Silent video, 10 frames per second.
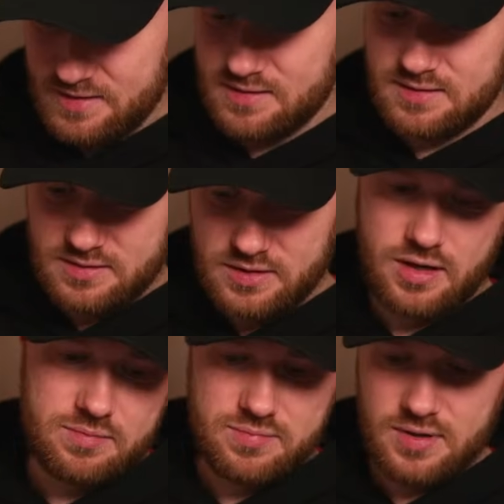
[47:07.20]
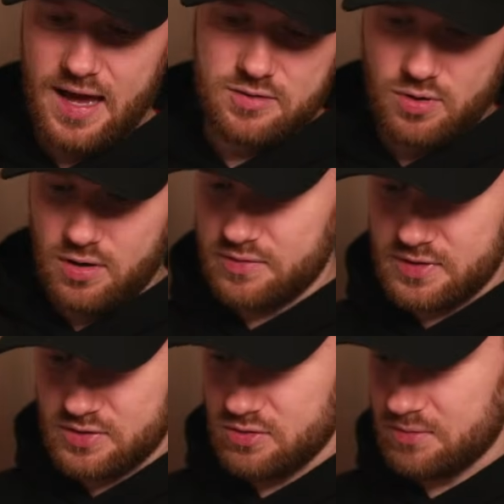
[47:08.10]
you know, Land
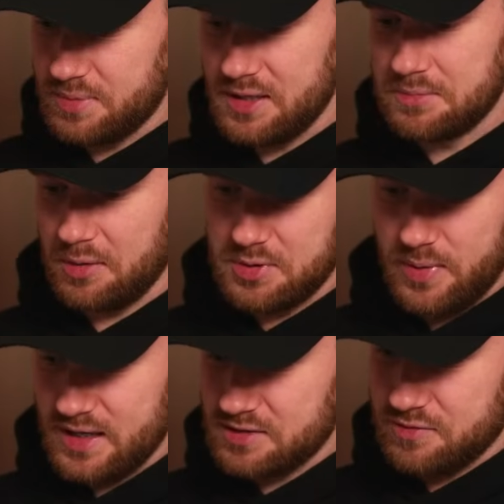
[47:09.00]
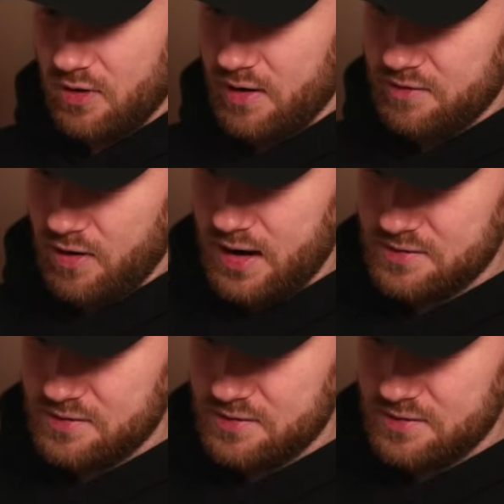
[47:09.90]
Rovers or BMW X5s or